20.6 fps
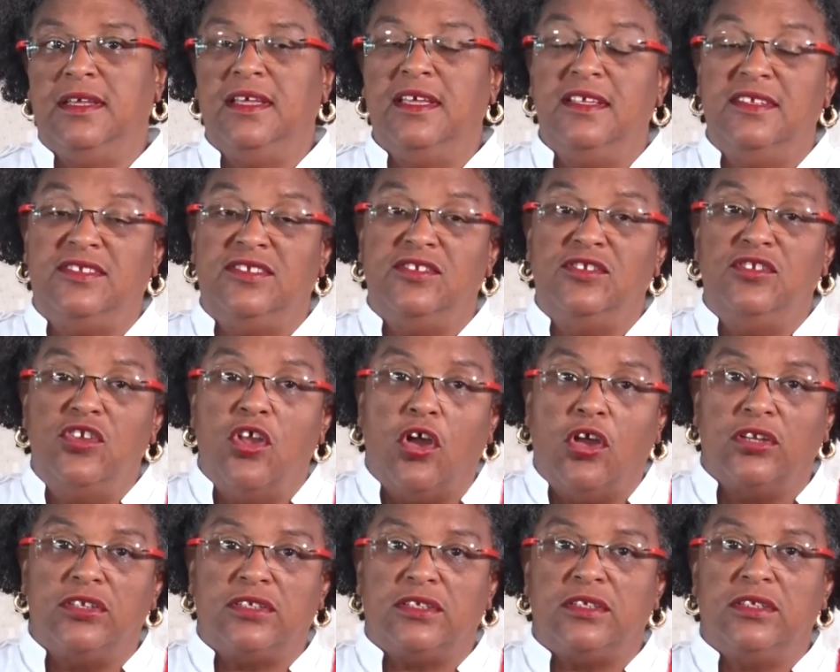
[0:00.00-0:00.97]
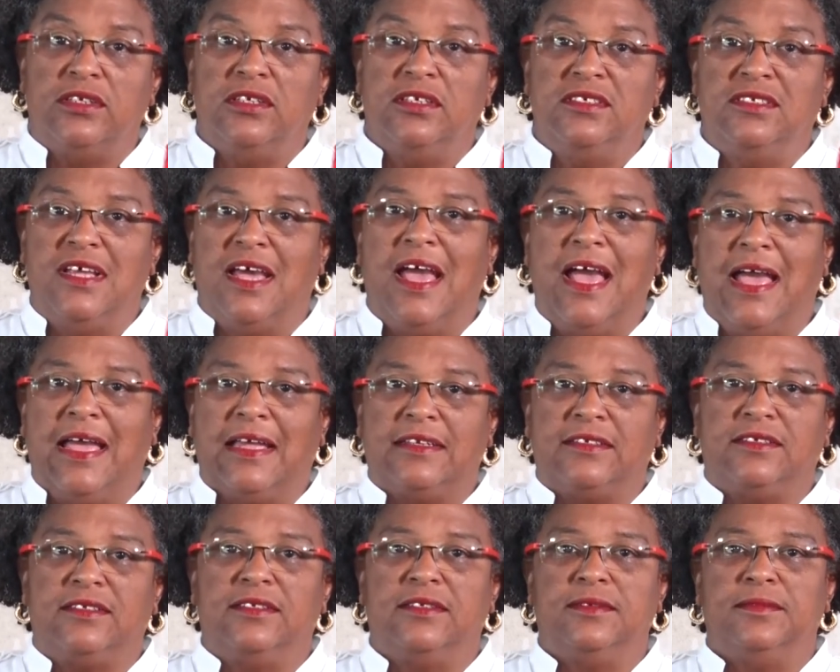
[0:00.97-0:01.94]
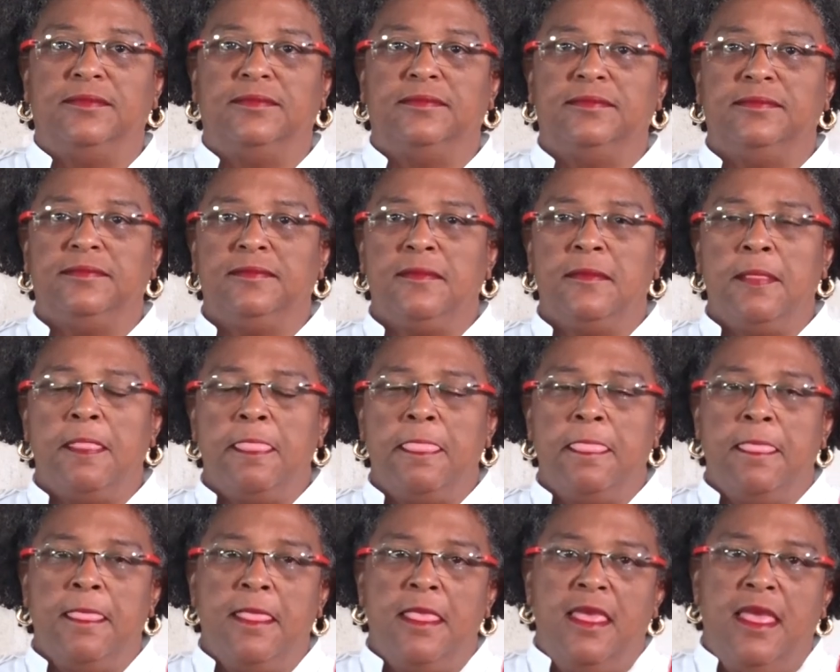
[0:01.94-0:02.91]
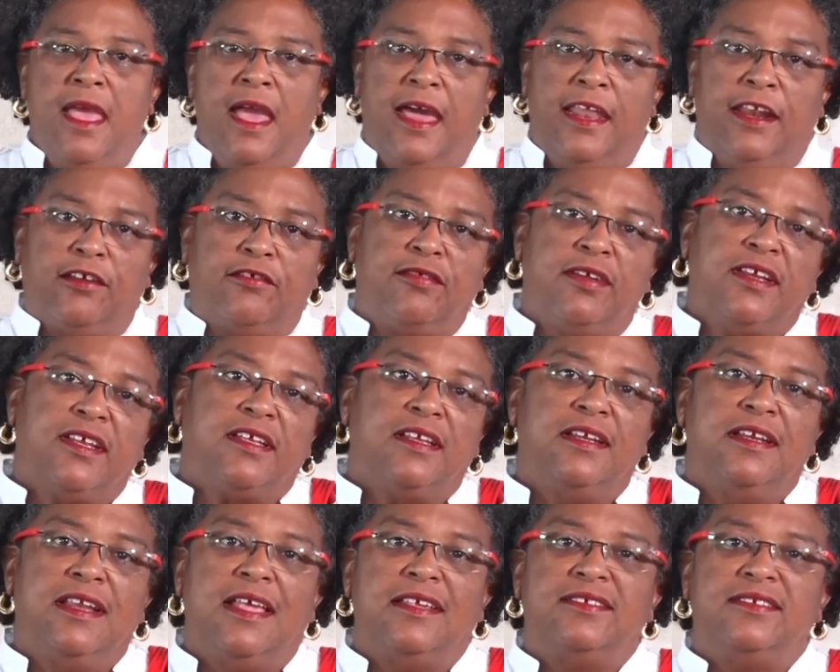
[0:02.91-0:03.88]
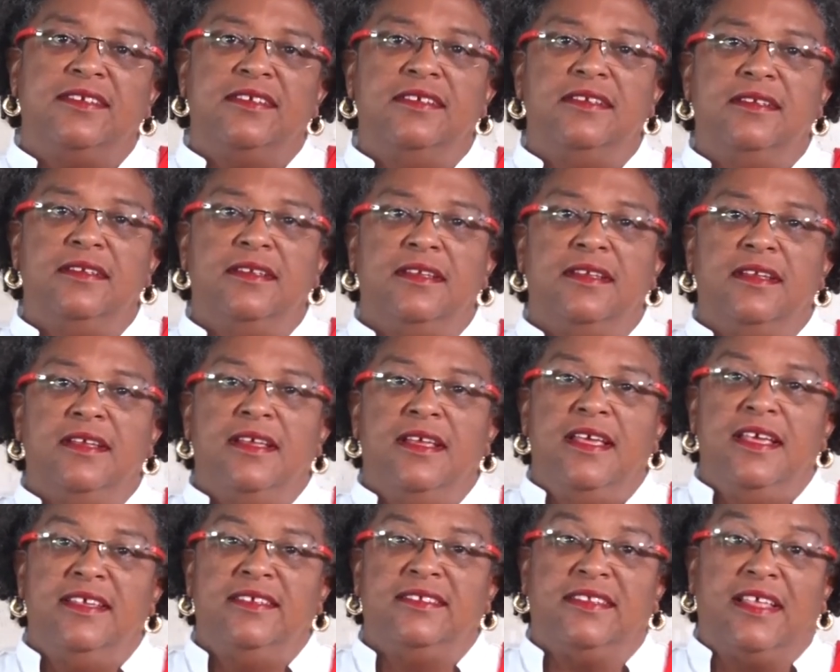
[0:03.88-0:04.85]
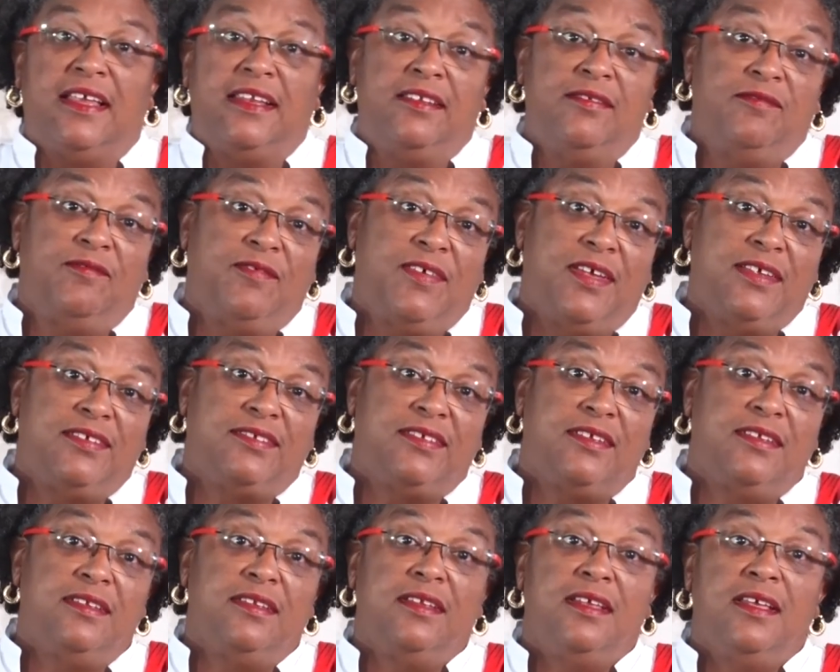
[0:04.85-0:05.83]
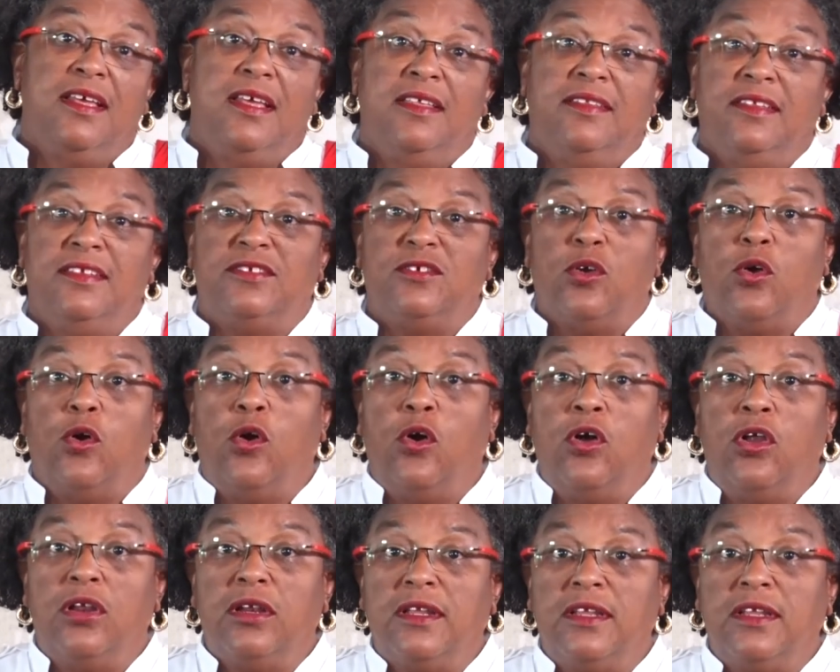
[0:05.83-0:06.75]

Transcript: is not to act. And a critical lesson is that in facing this all